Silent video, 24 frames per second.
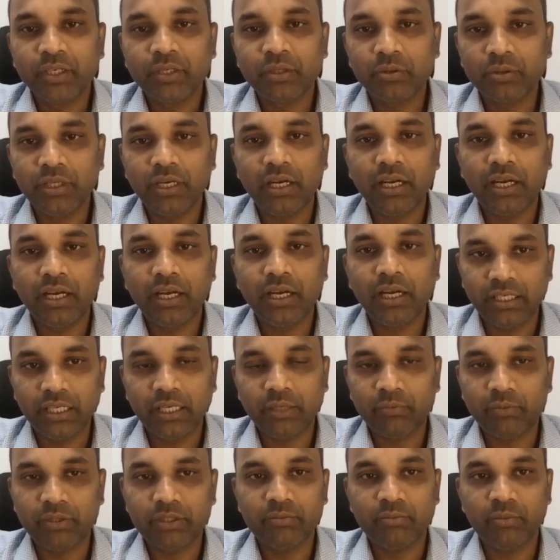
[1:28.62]
to the large
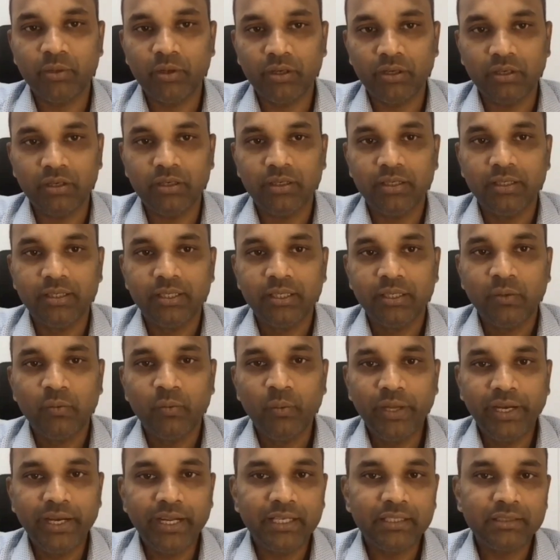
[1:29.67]
language model.
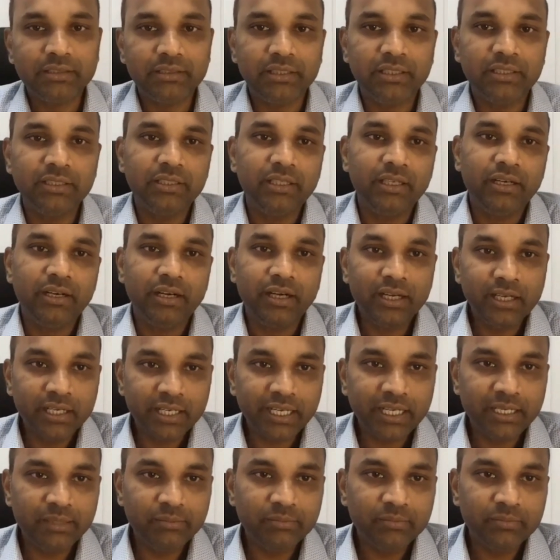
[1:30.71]
Whereas in the
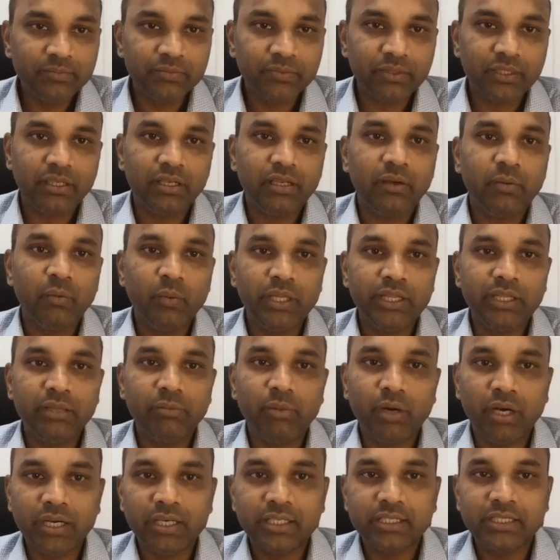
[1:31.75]
runtime, when the
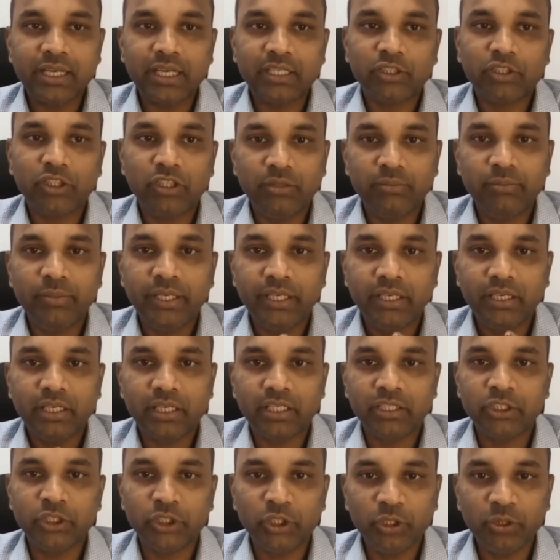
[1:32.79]
bot is actually being
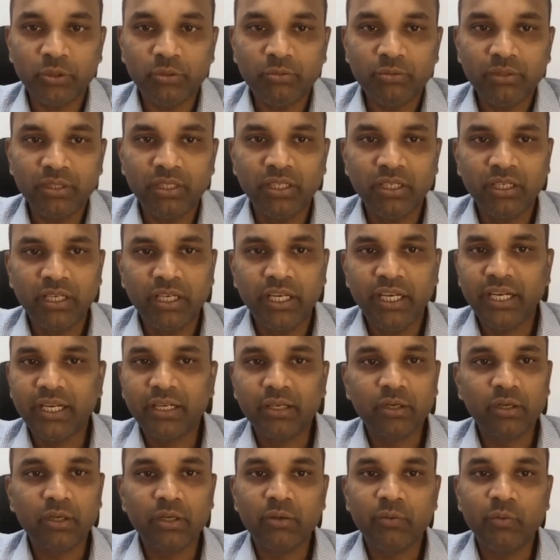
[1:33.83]
consumed,
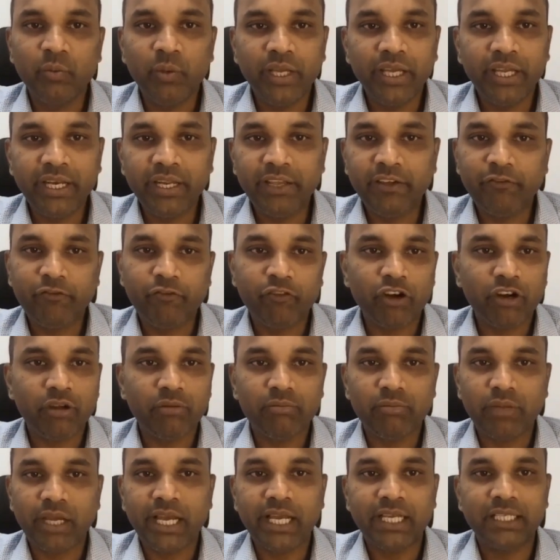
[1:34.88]
it could vary
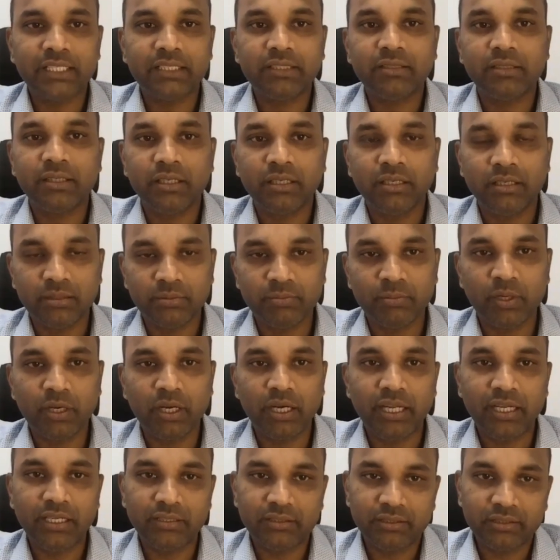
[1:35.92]
from as
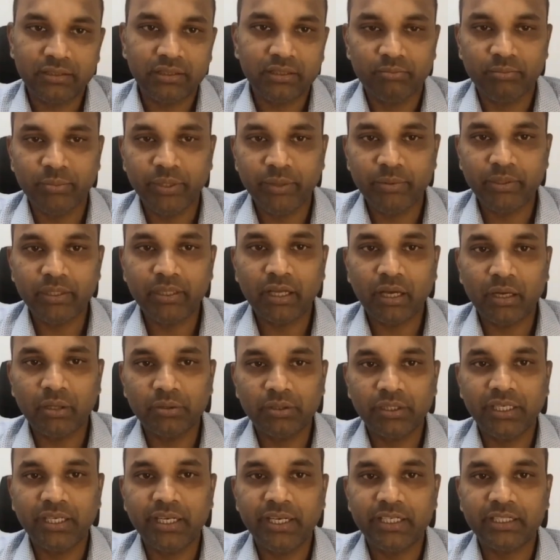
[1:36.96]
small as maybe
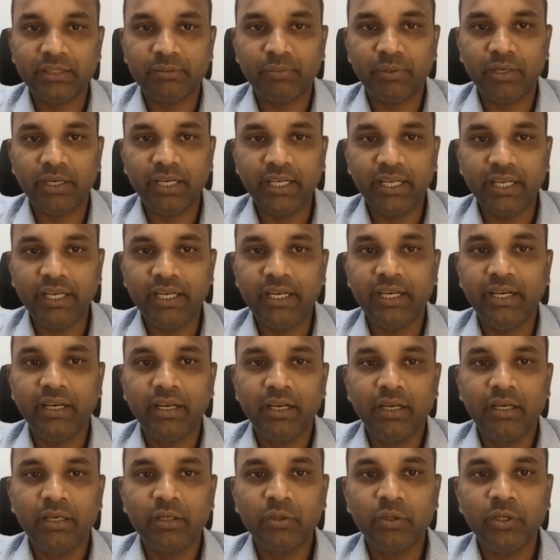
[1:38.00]
1,000 hits per day
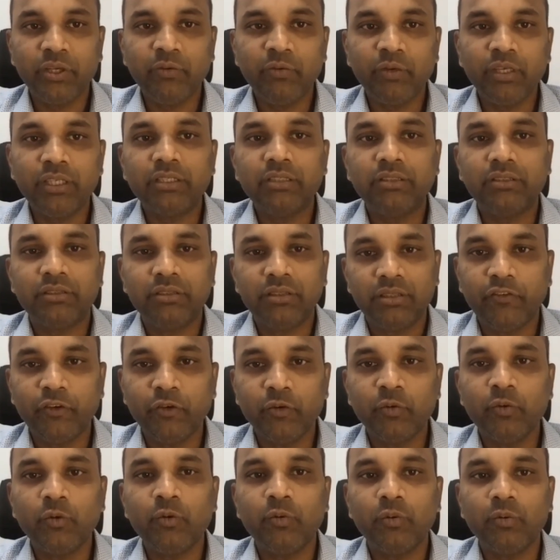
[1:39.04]
to even
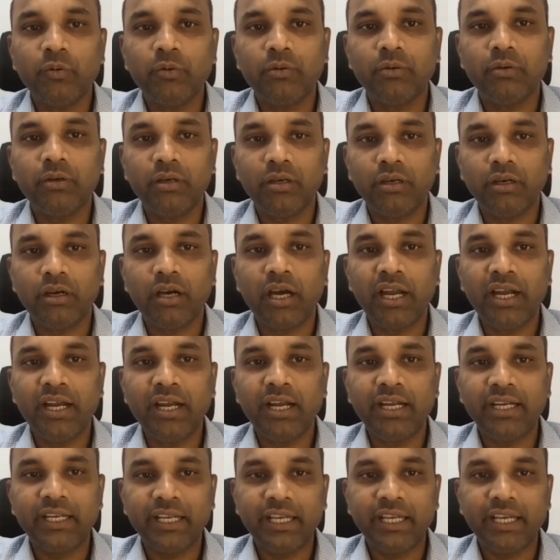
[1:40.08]
few
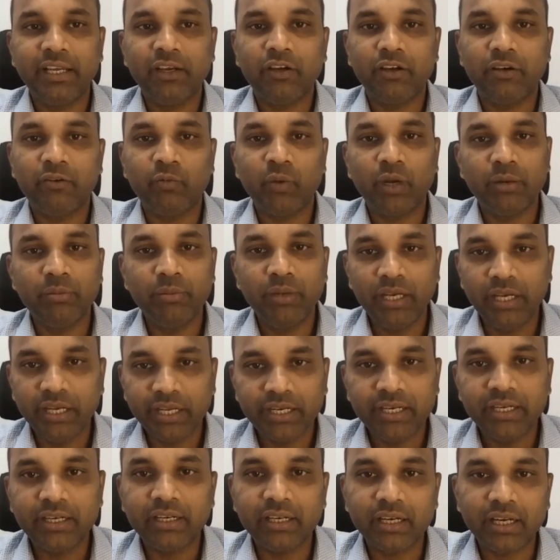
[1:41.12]
100K or 1
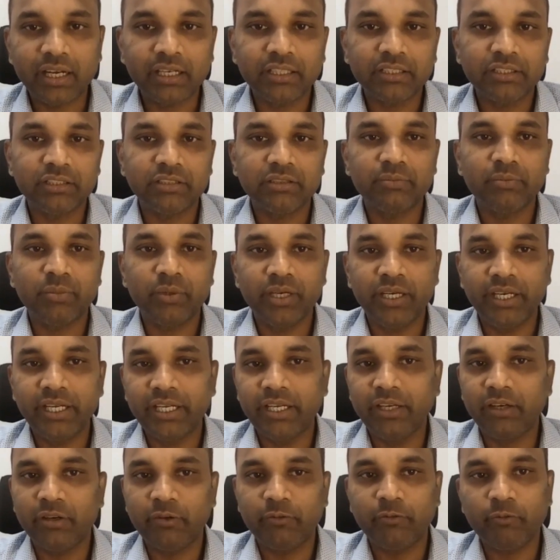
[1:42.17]
million interactions per
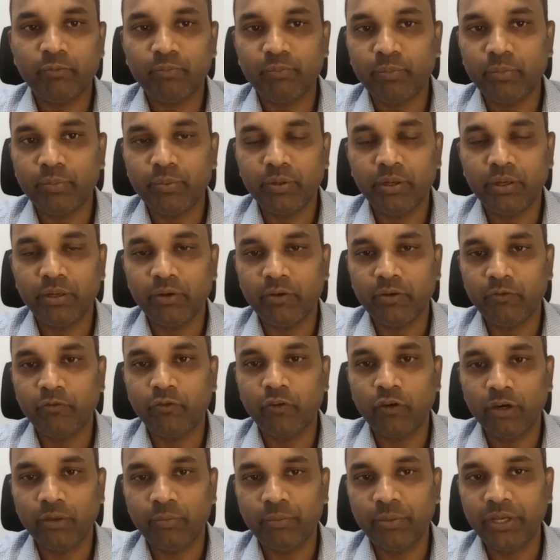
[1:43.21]
day or
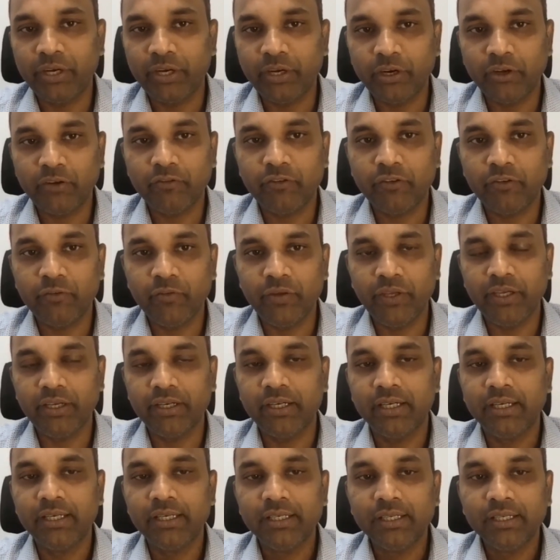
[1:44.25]
for a period of a week.
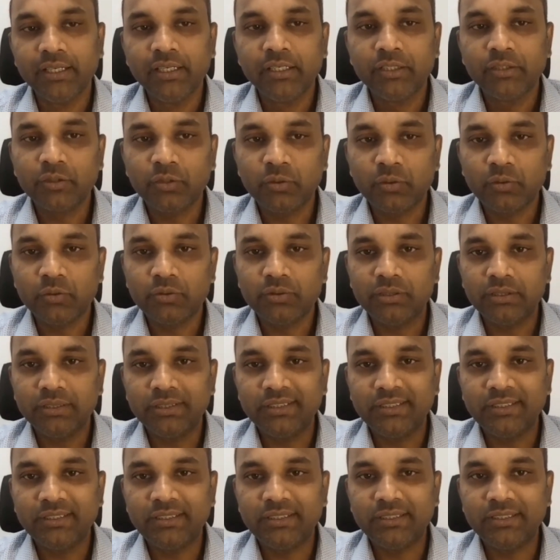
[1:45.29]
So
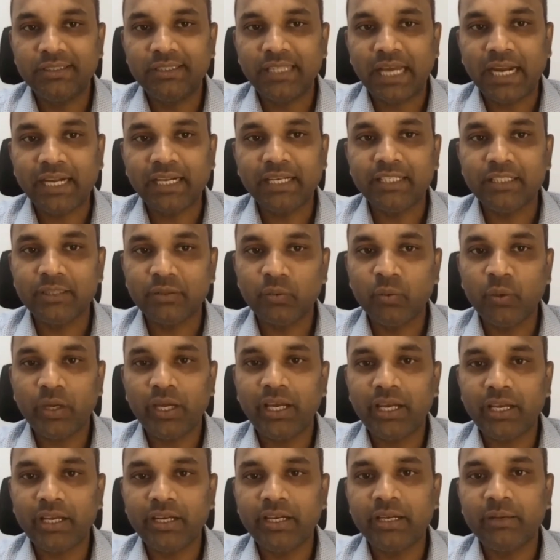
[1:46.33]
that is
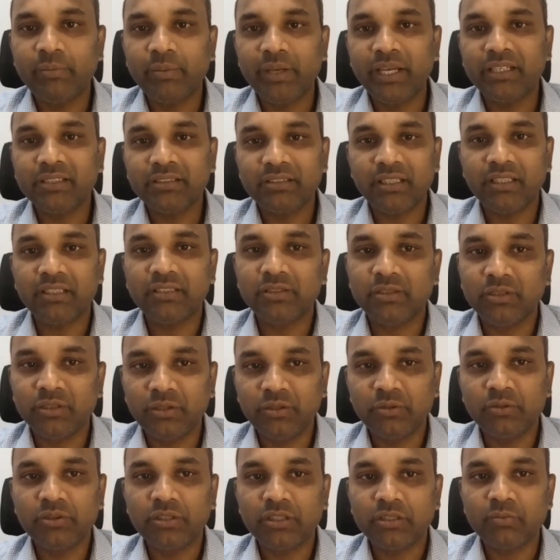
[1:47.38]
where it makes sense to
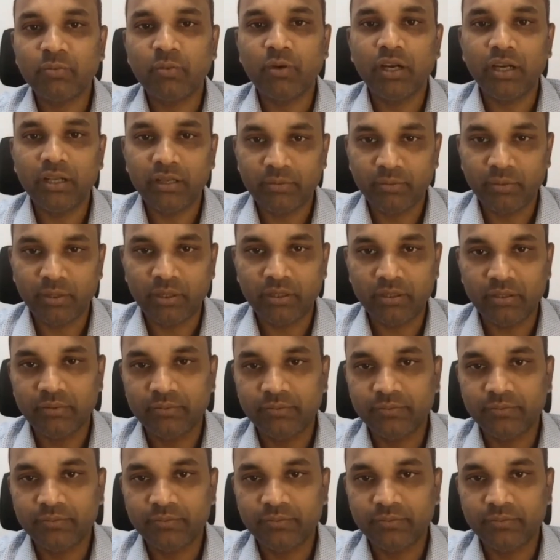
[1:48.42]
use a smaller model.